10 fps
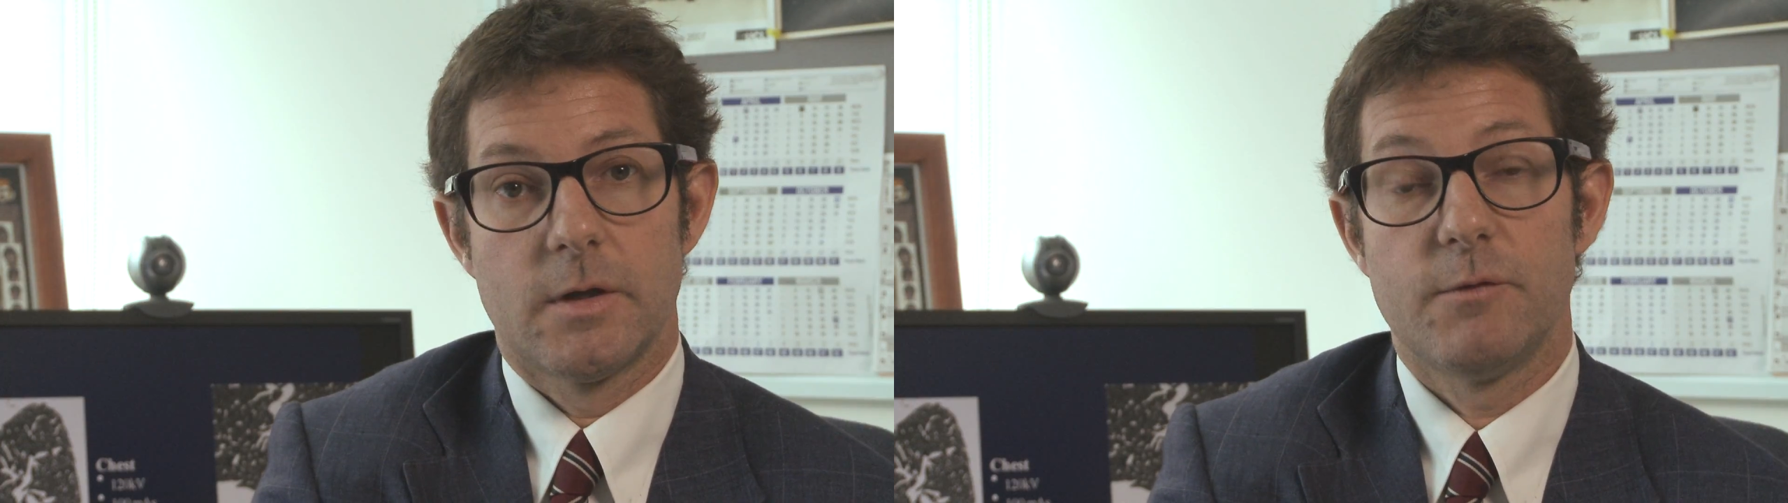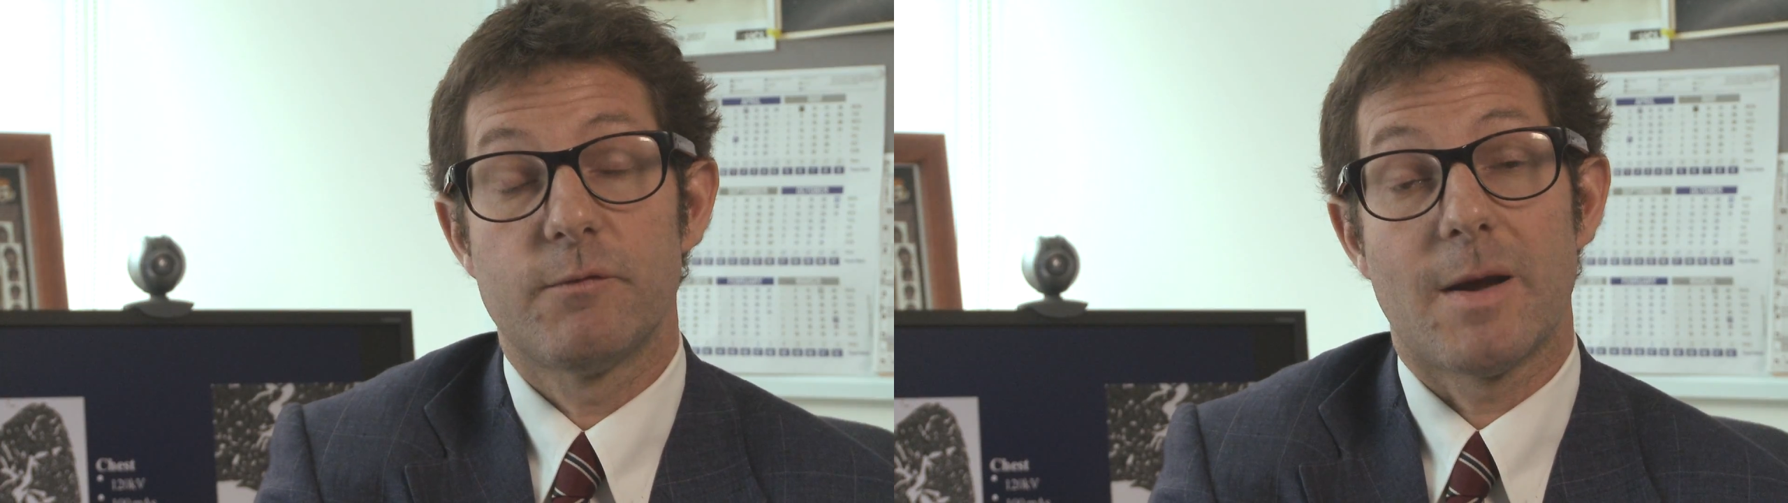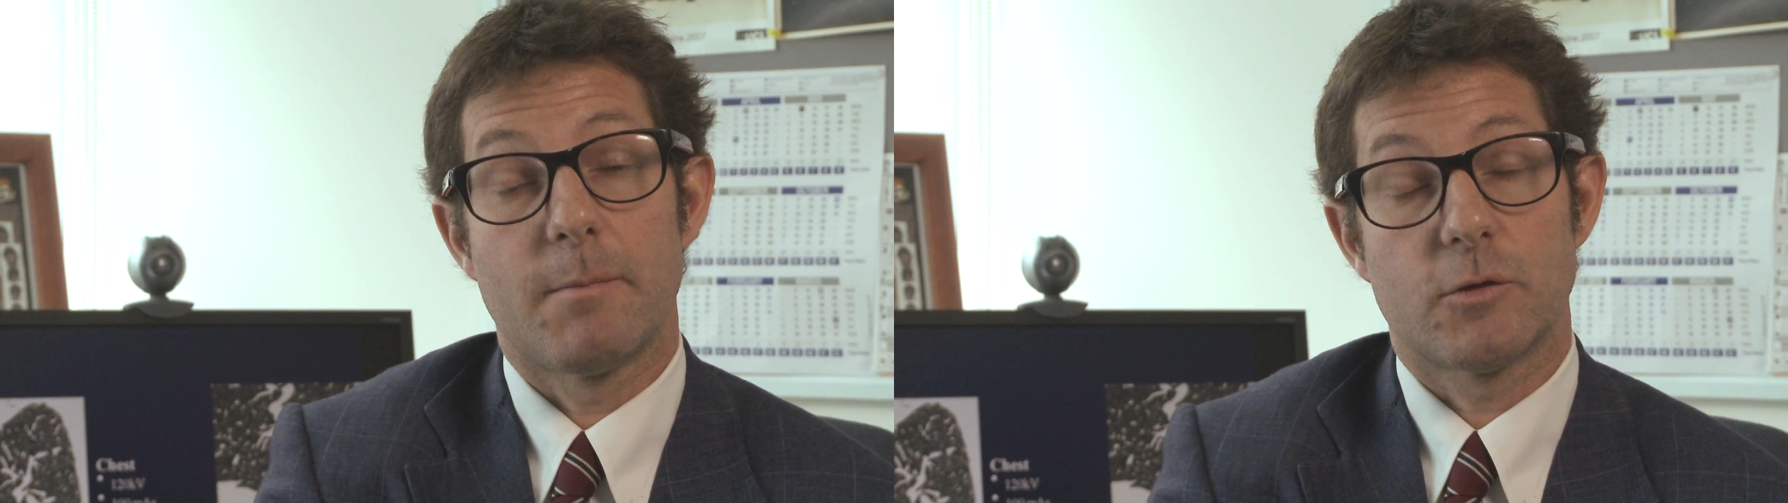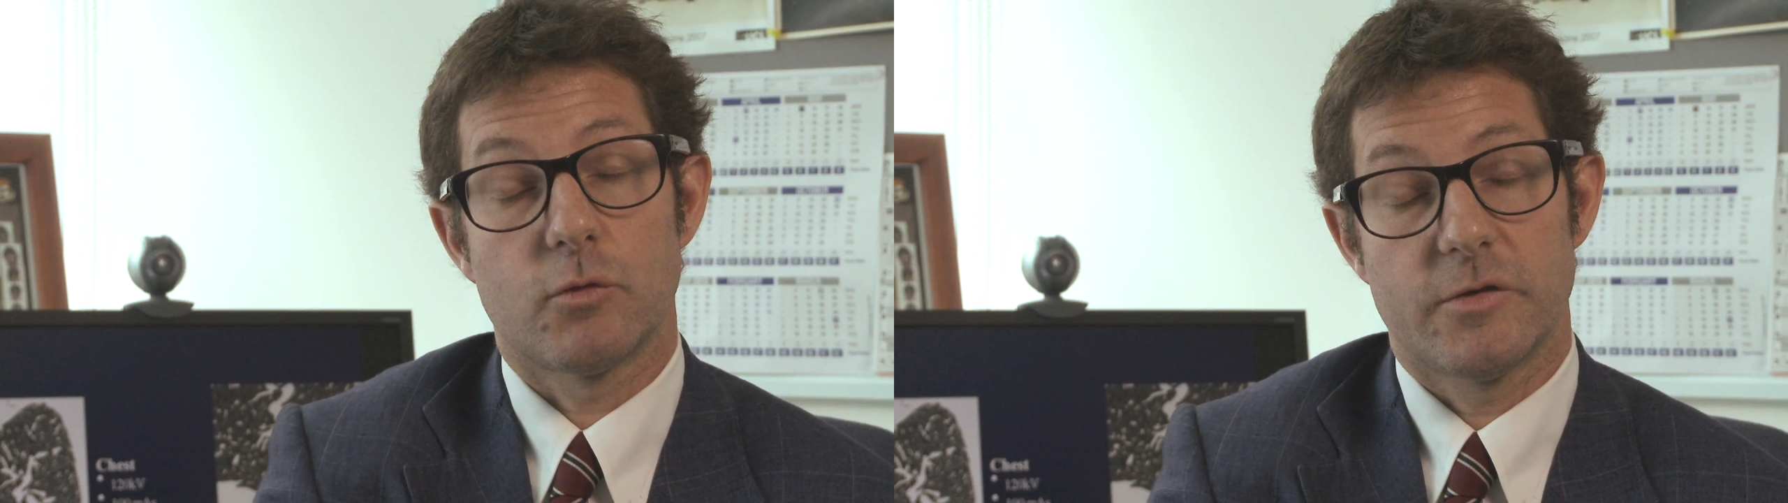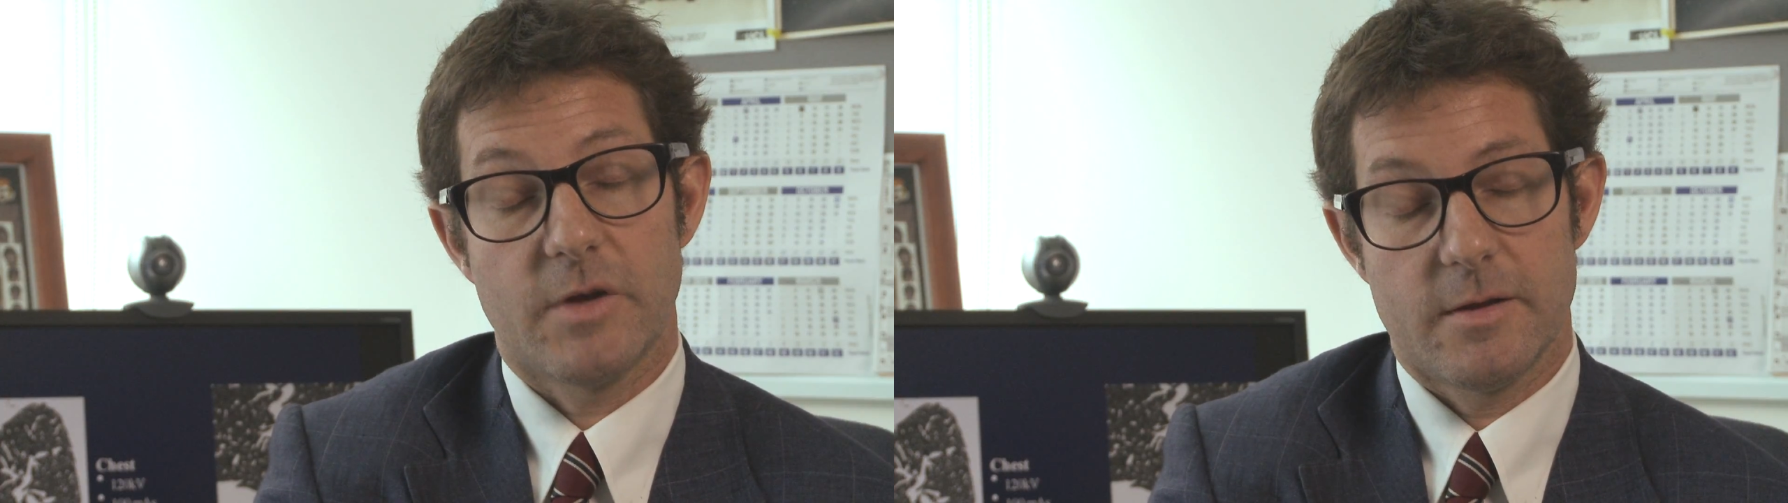
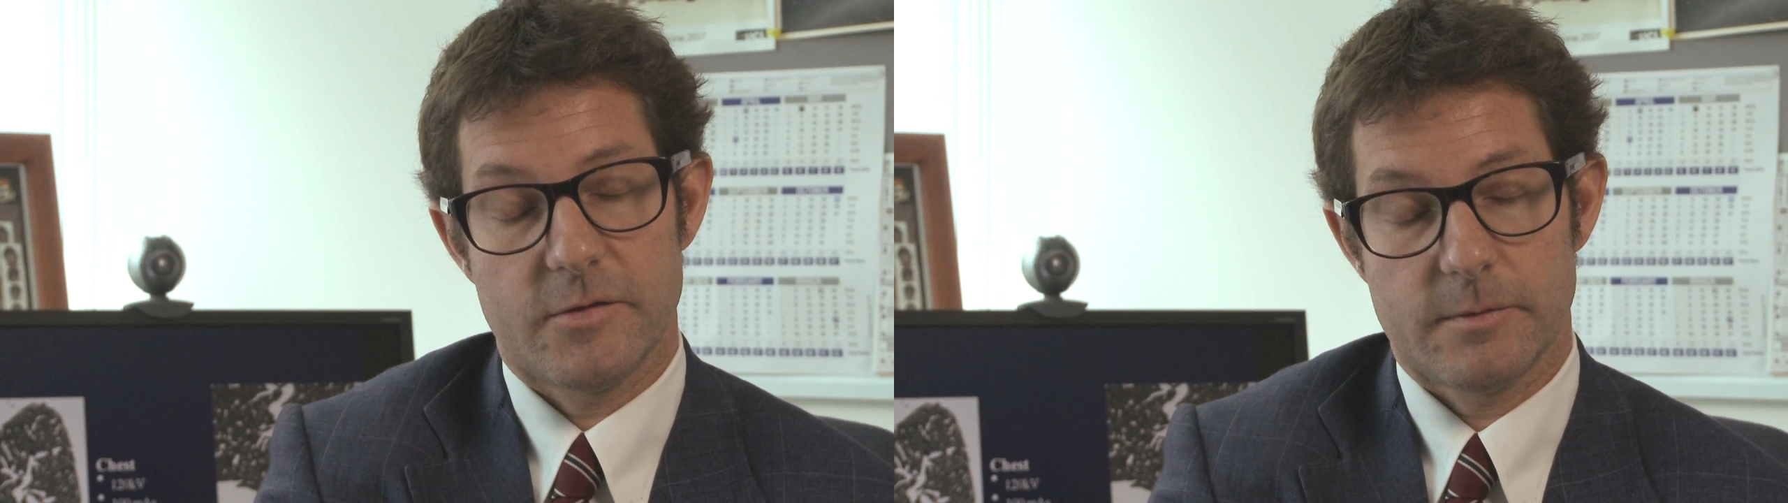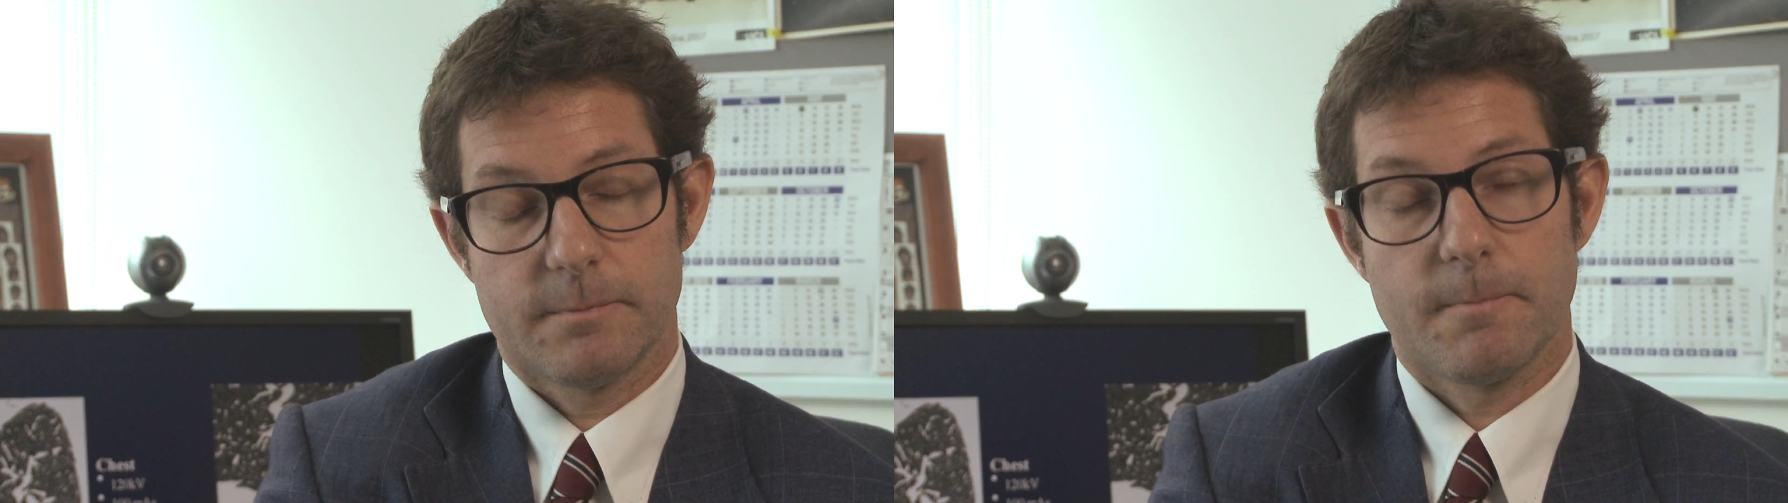inflammatory cells.